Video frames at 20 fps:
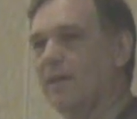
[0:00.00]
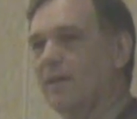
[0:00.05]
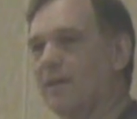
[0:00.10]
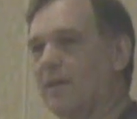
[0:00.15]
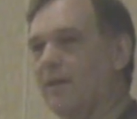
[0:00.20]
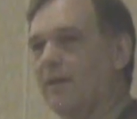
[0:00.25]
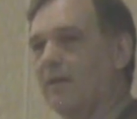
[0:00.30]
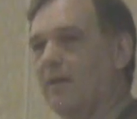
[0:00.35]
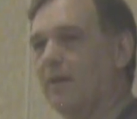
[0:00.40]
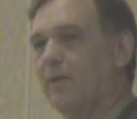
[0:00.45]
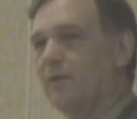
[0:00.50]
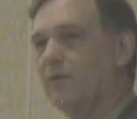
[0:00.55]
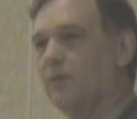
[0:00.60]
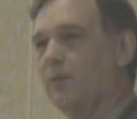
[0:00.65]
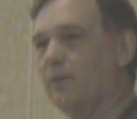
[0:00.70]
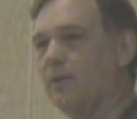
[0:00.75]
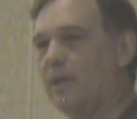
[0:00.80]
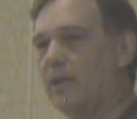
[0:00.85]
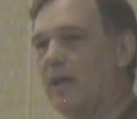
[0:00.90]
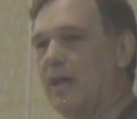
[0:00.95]
I was
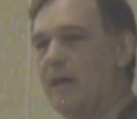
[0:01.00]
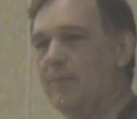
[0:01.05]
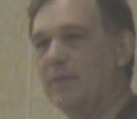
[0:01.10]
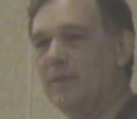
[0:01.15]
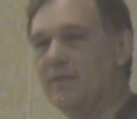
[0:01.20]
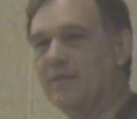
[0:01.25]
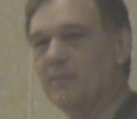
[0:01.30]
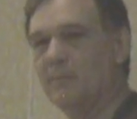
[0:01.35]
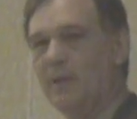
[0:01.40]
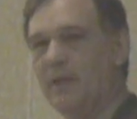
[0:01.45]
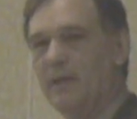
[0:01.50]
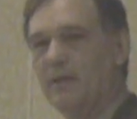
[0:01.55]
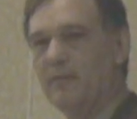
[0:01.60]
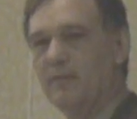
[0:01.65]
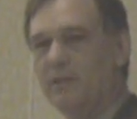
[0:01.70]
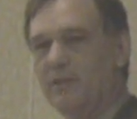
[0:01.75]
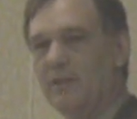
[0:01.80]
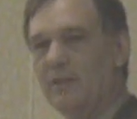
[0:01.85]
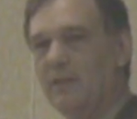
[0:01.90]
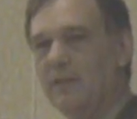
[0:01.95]
called a communist by
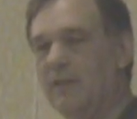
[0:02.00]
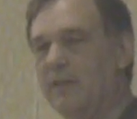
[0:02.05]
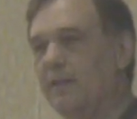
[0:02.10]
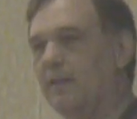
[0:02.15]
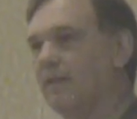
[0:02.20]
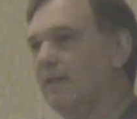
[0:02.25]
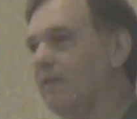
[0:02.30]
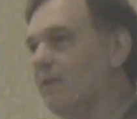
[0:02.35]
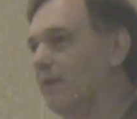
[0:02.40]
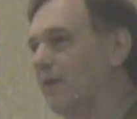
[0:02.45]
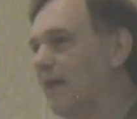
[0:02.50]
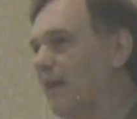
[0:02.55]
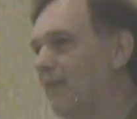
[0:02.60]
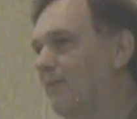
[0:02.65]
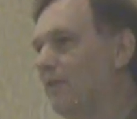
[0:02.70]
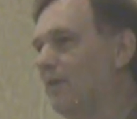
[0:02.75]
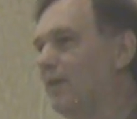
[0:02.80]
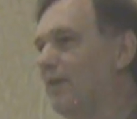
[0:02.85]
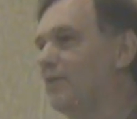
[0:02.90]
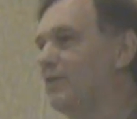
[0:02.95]
a utility
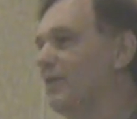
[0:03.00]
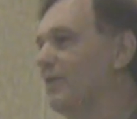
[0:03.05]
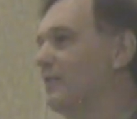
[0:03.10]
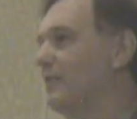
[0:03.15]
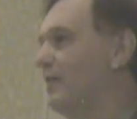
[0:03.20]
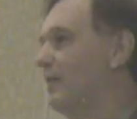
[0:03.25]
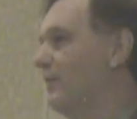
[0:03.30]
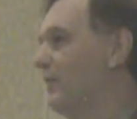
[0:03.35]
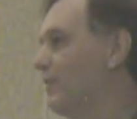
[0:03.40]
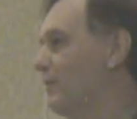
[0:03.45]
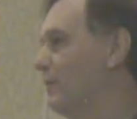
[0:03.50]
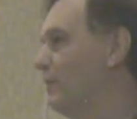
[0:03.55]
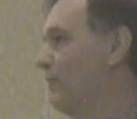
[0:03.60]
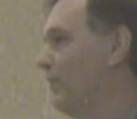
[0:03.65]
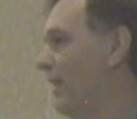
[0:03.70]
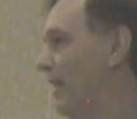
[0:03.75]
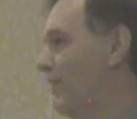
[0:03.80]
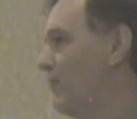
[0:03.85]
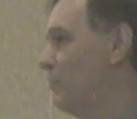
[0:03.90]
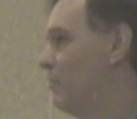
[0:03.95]
after I had just given them
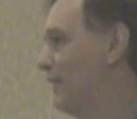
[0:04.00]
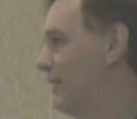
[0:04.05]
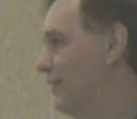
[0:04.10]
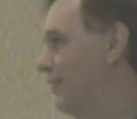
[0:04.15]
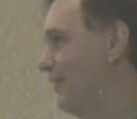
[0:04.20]
$5